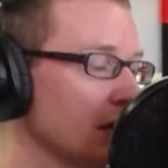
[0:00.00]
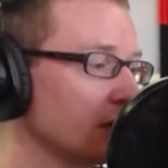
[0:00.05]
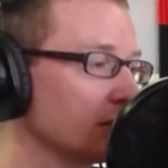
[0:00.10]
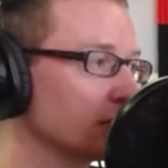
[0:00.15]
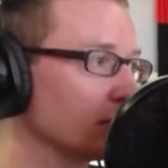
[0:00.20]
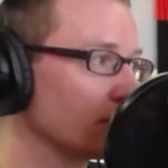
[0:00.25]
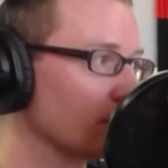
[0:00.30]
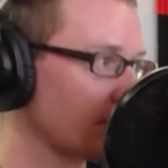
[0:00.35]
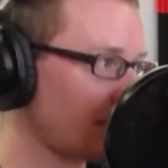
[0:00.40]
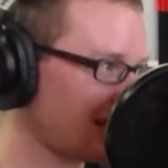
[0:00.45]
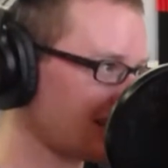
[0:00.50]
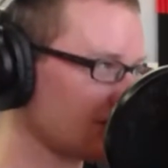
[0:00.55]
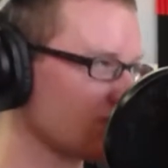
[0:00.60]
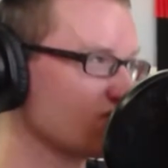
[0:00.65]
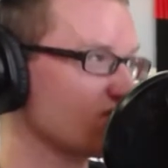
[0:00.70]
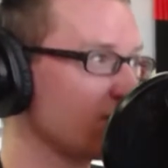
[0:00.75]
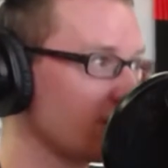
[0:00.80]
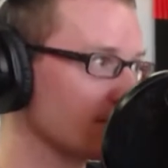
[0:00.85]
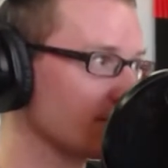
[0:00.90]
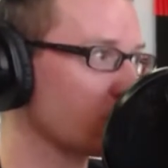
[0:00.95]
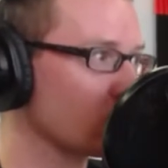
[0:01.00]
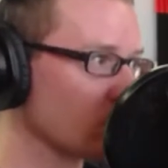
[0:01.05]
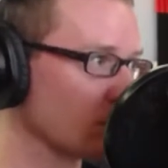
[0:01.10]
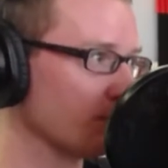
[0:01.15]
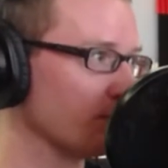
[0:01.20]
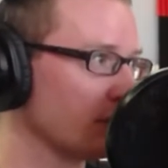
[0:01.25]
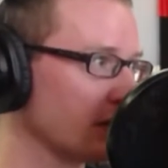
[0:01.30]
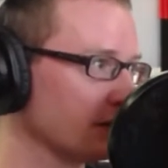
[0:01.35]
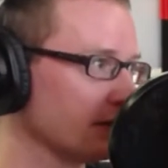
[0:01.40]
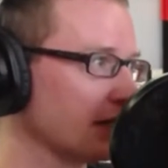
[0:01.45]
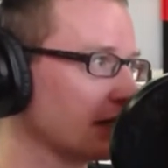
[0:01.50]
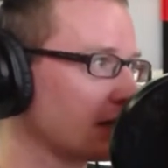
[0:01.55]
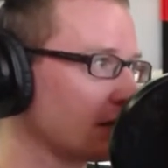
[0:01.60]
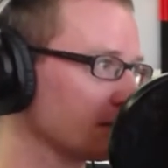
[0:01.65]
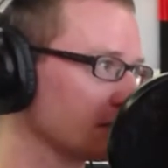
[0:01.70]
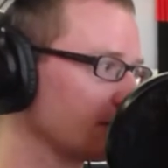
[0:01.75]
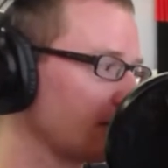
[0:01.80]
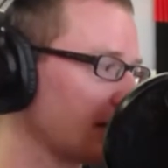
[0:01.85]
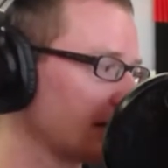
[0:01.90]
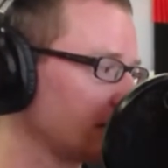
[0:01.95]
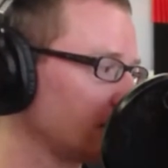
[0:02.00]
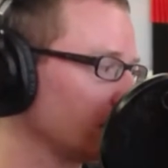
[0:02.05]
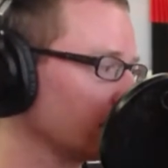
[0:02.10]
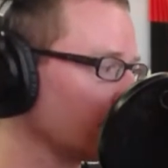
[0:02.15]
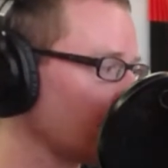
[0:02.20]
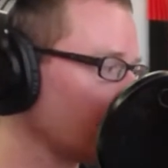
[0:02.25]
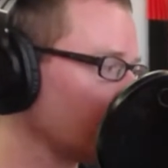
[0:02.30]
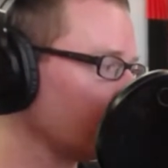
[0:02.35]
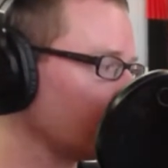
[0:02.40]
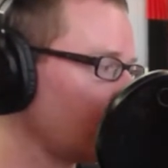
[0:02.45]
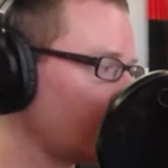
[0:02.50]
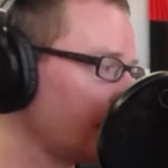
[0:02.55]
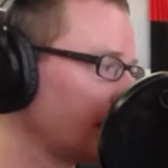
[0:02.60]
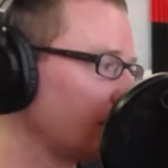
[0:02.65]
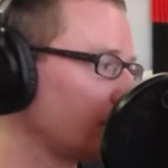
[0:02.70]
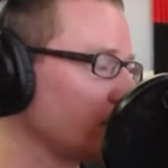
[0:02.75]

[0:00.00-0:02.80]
So that's a really important bit, and that comes back to your ROI